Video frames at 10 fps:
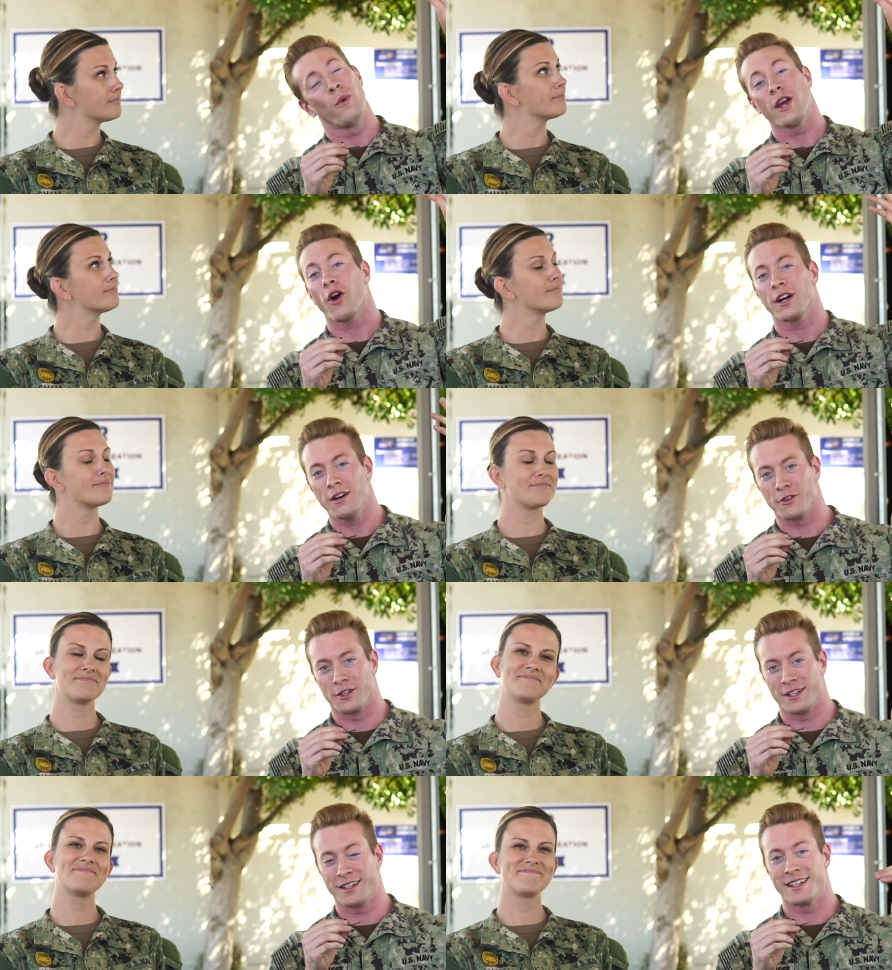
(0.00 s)
Speaker 1: we are
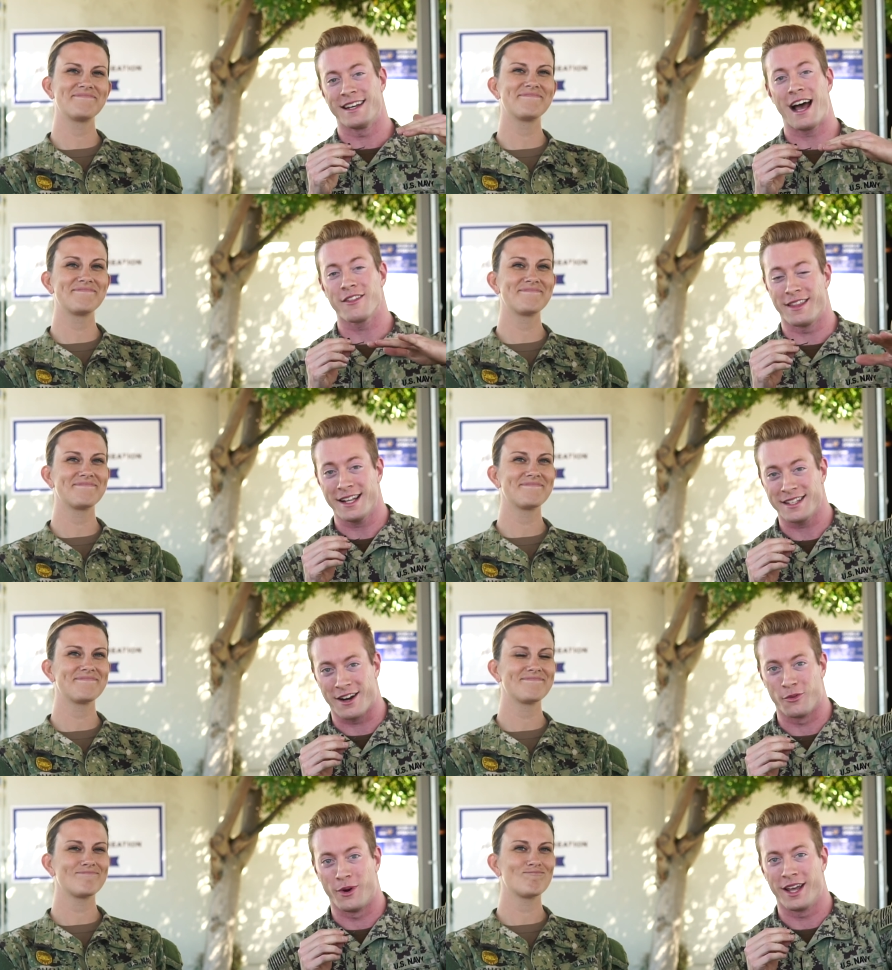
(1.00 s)
covered. Now that that's
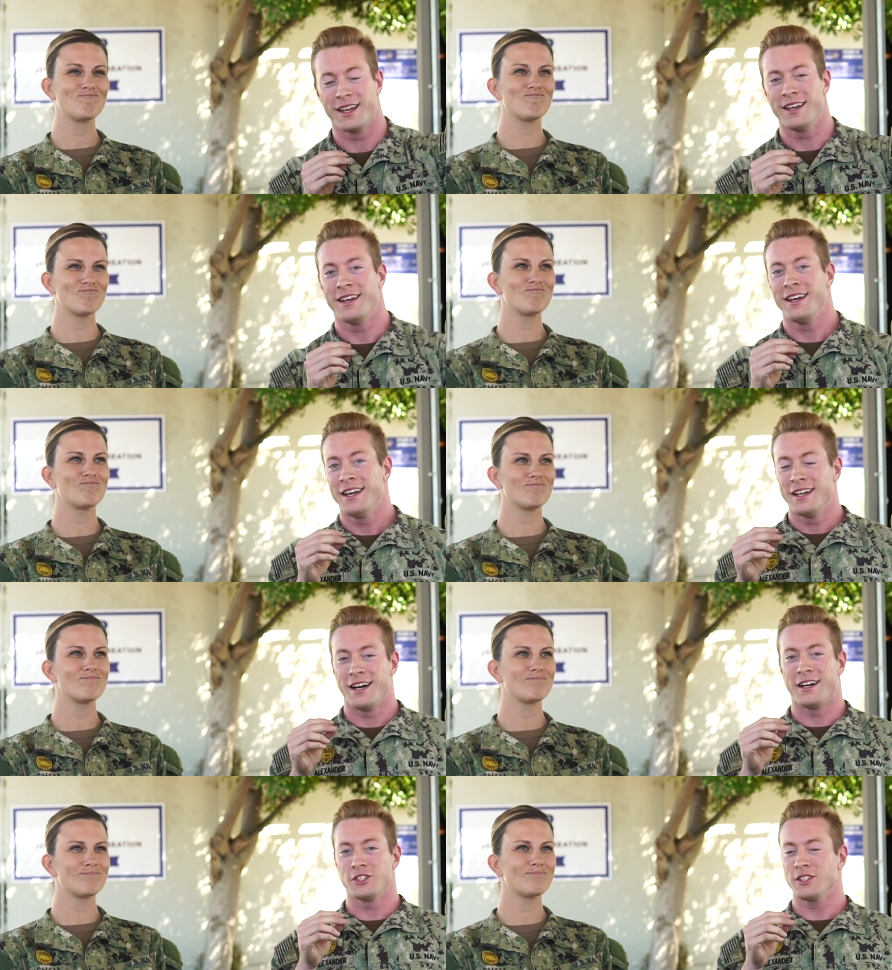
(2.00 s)
out of the way,
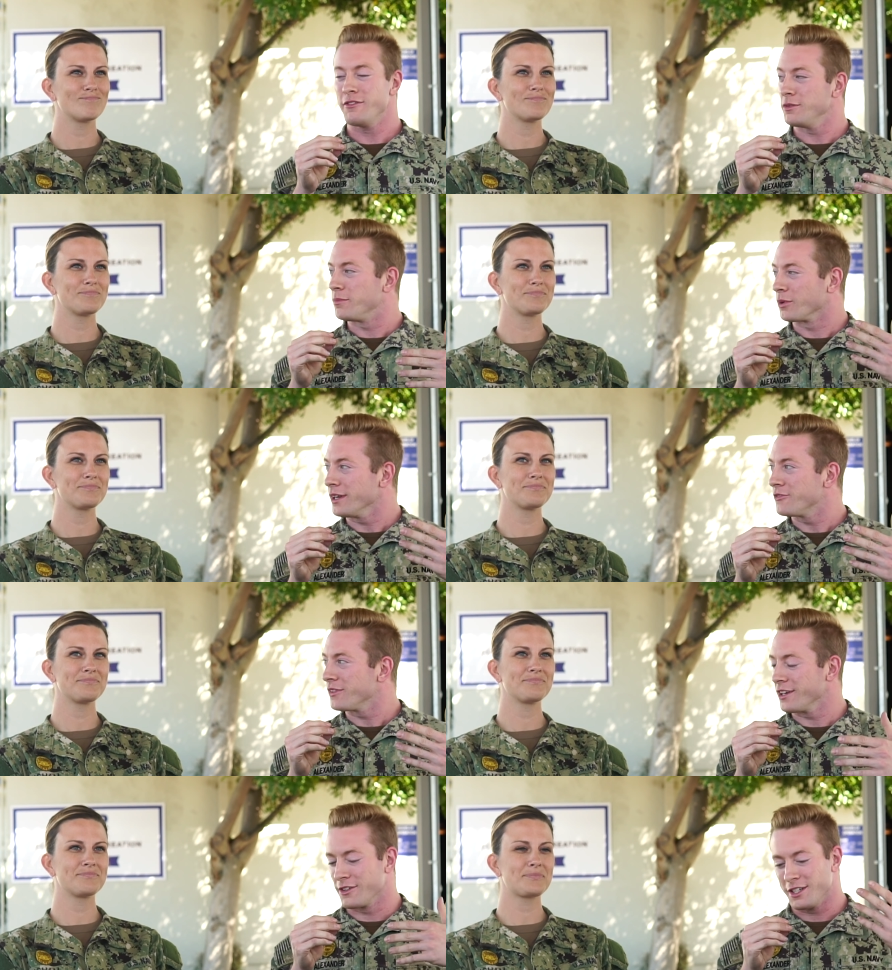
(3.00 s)
uh, just give a
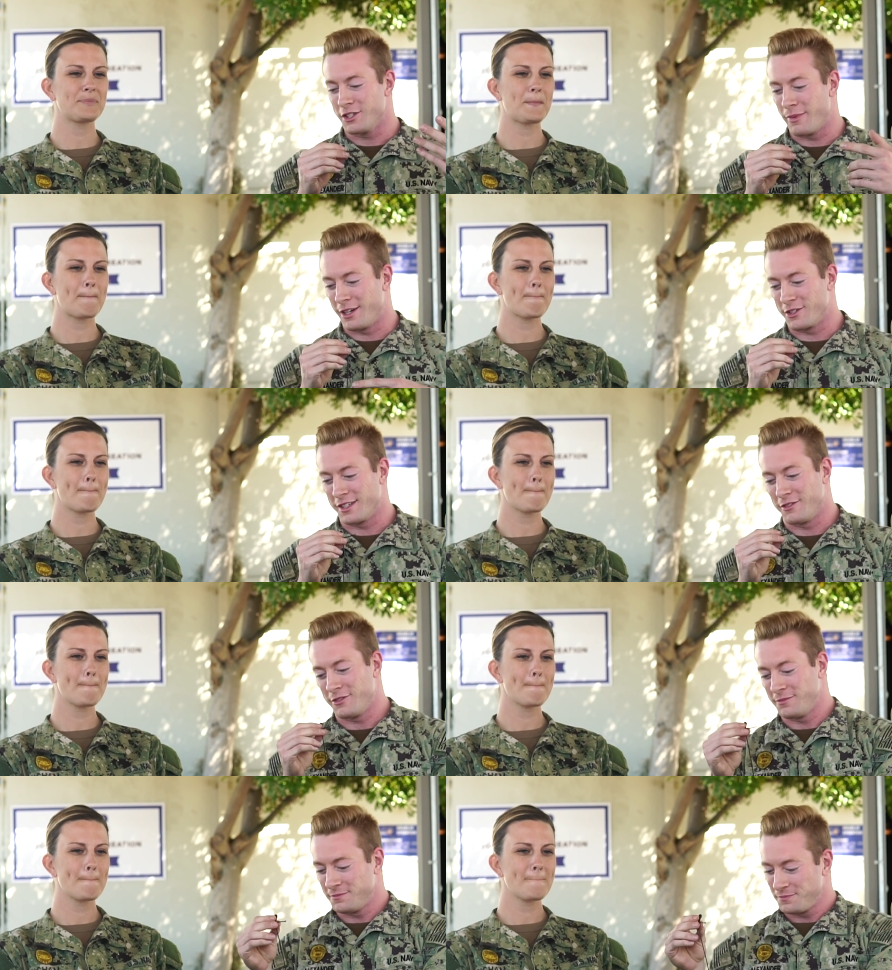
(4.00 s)
brief introduction about
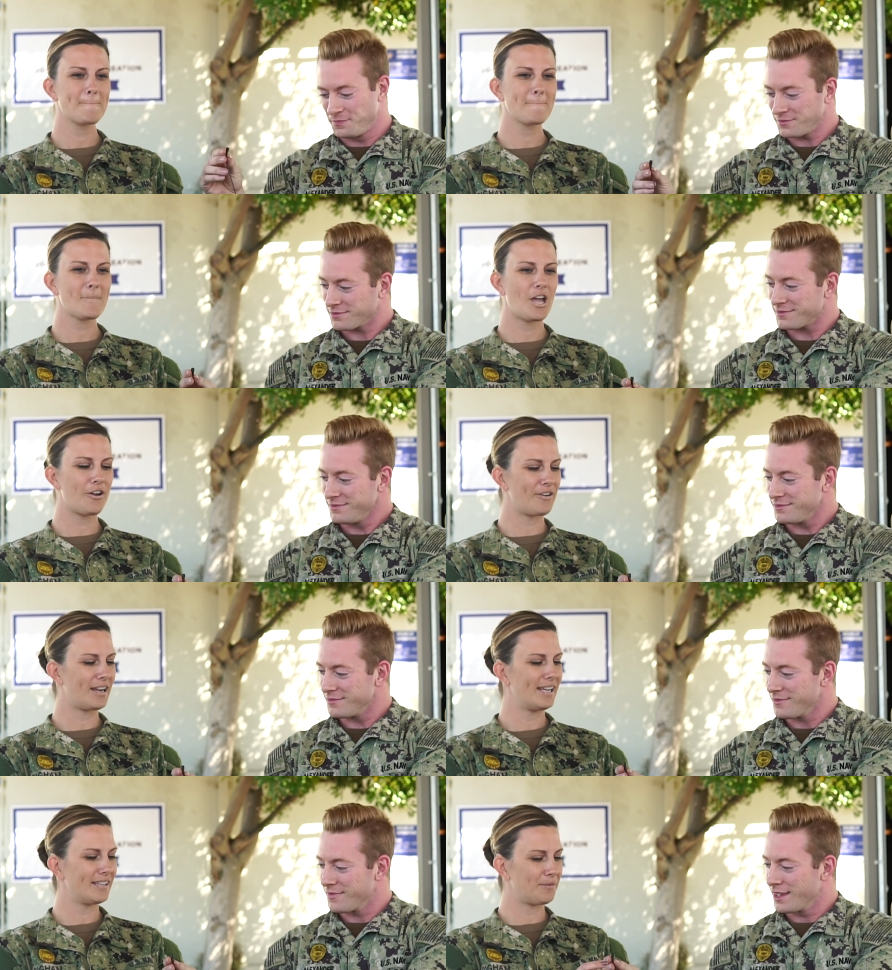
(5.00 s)
yourself.
Speaker 2: All
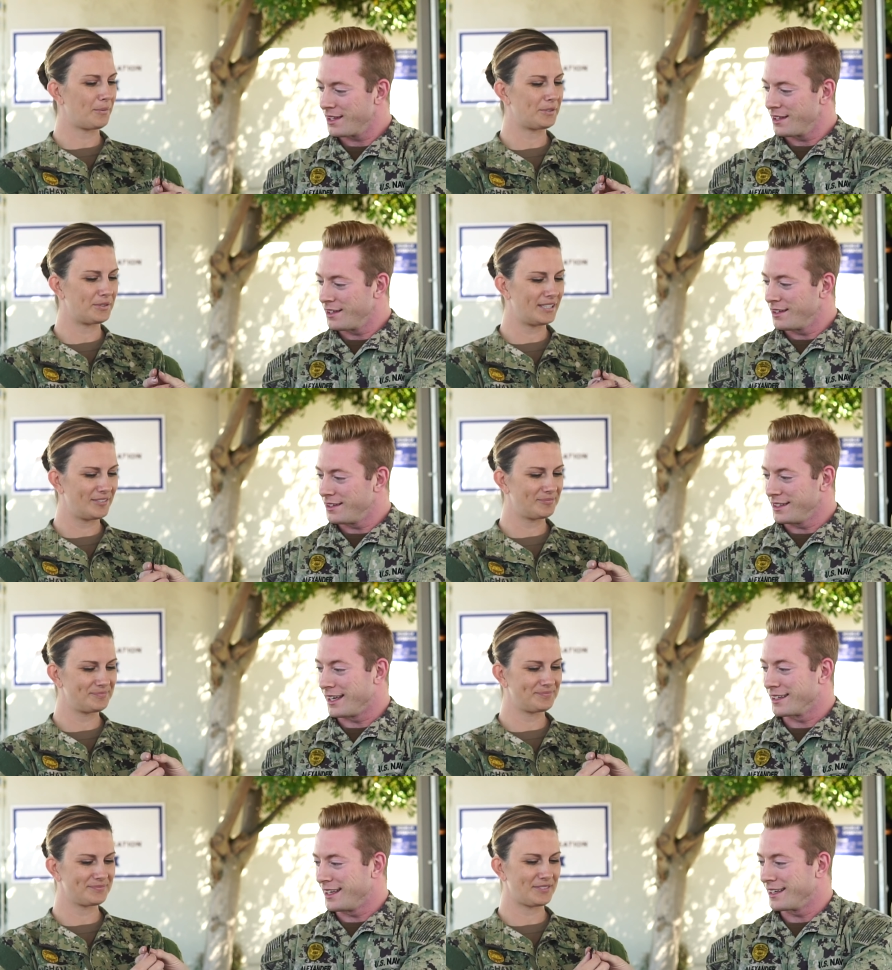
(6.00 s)
right. You want me to hold it?
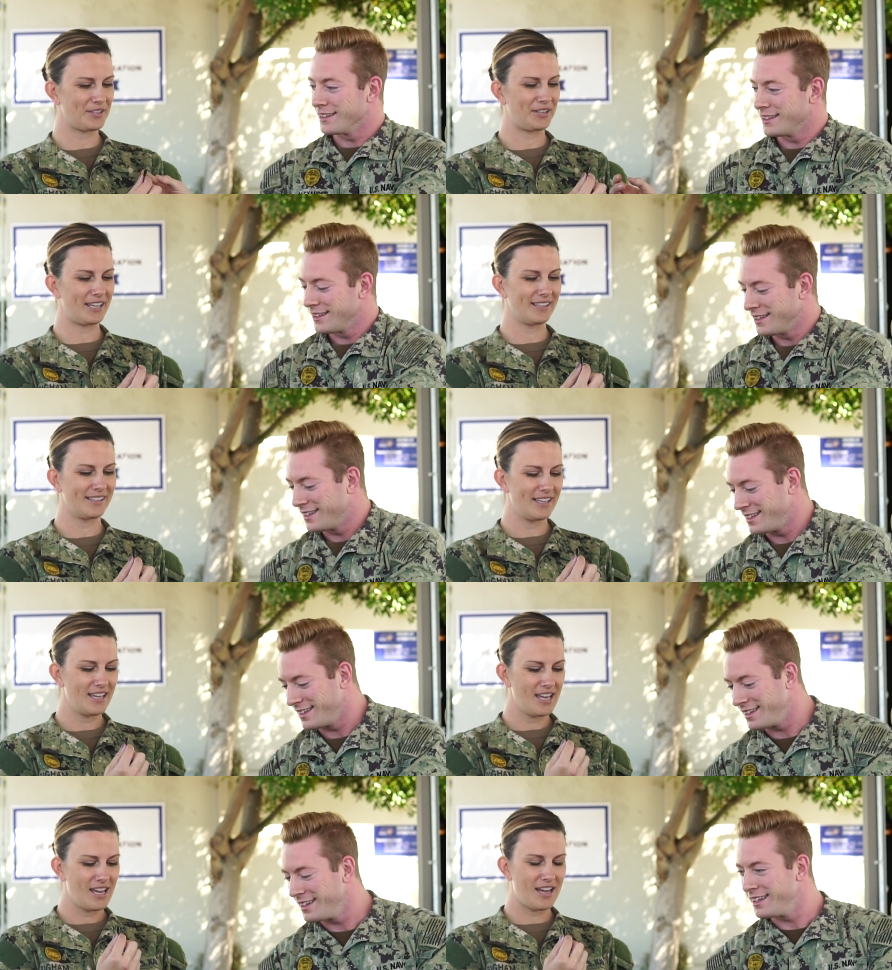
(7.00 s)
Yeah. Yeah. Okay.
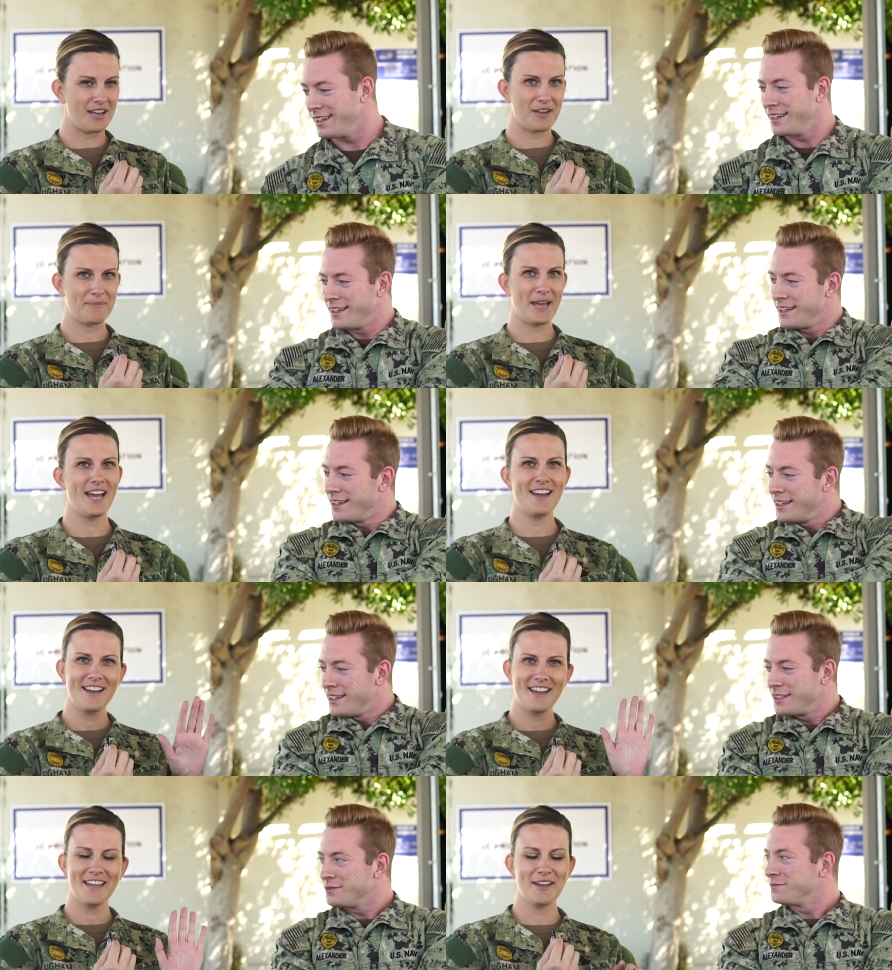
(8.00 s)
Um,
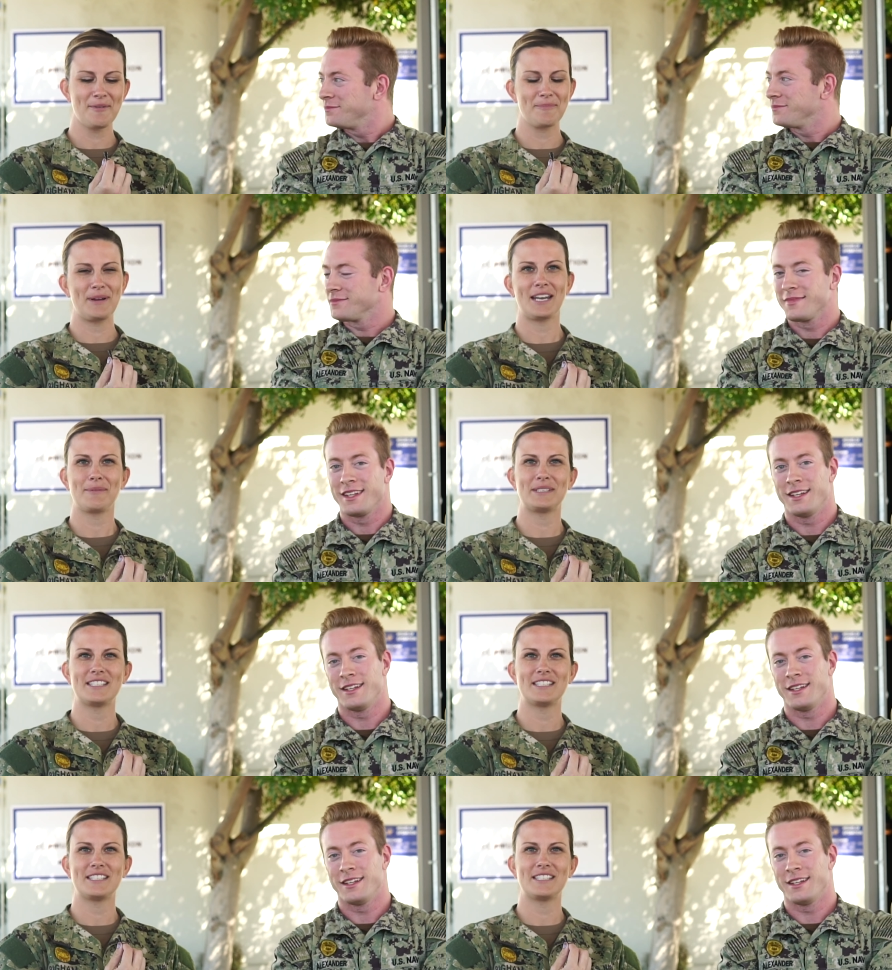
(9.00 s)
hi, my name